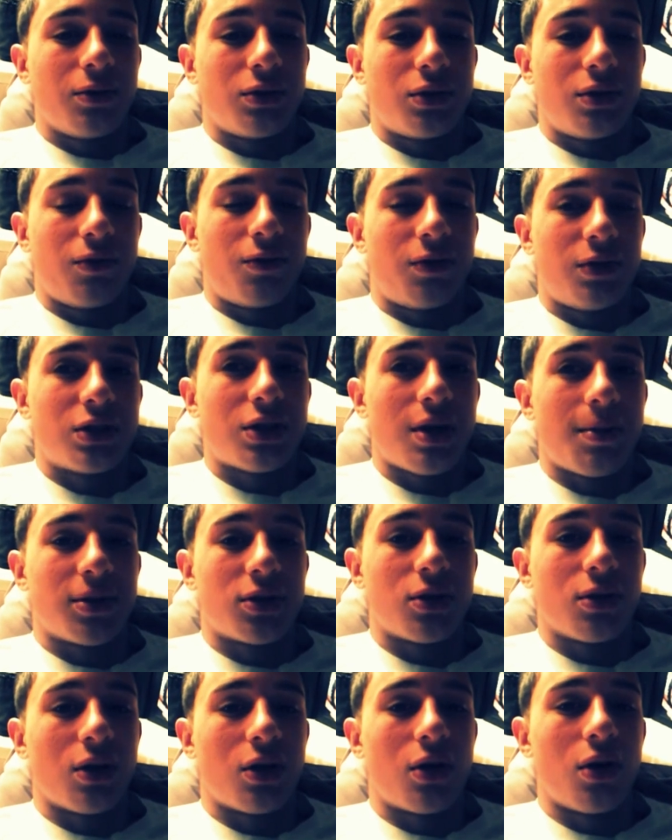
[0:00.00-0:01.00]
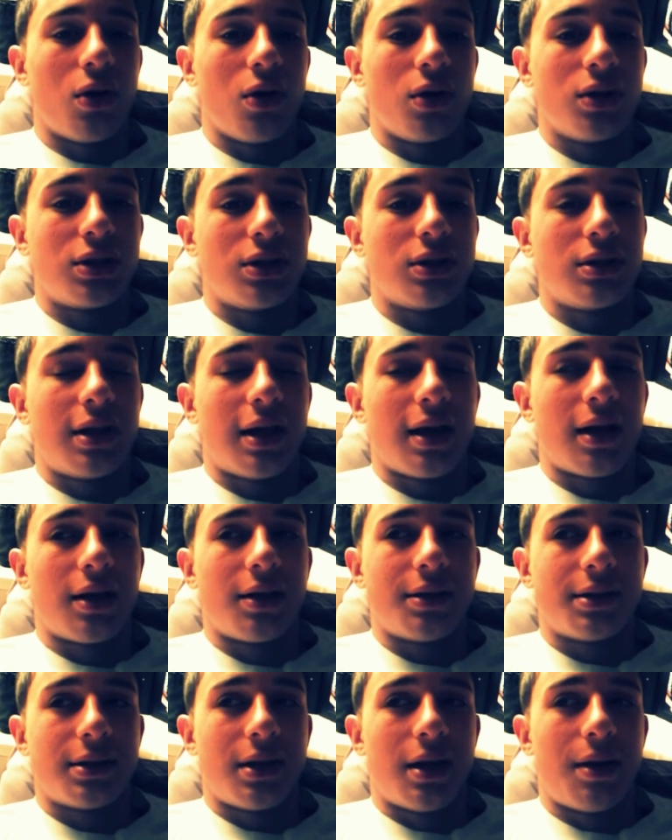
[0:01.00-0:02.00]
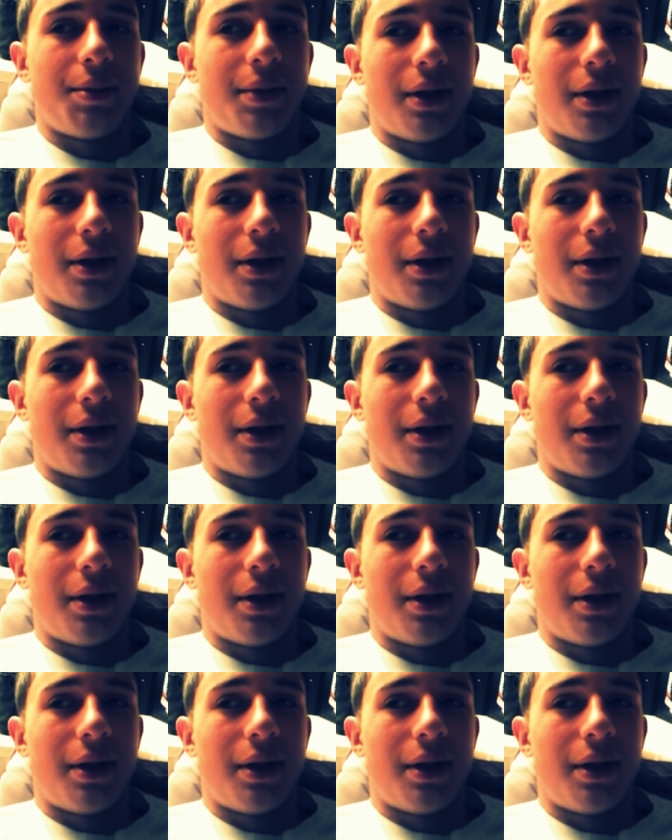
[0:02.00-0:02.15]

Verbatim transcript: that was the first time I saw the girl, and she think I'm,